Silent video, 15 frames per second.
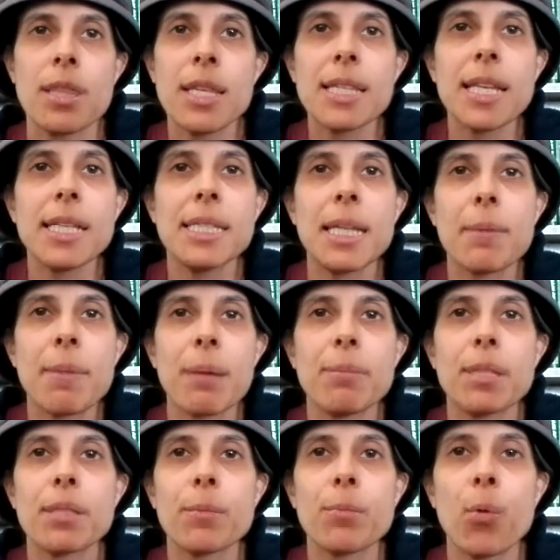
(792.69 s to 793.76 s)
This idea
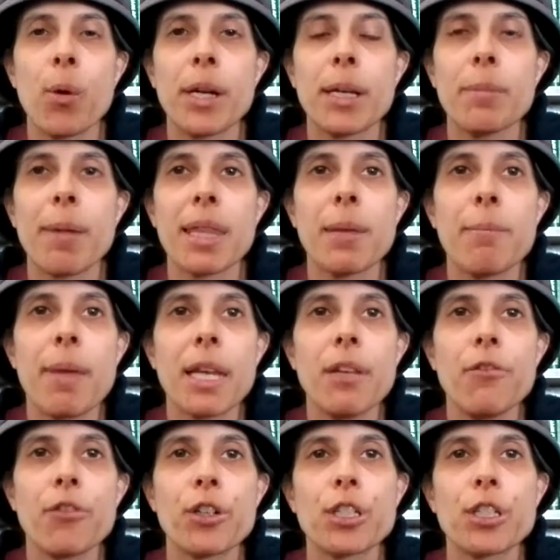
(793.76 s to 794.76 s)
might be supported by the many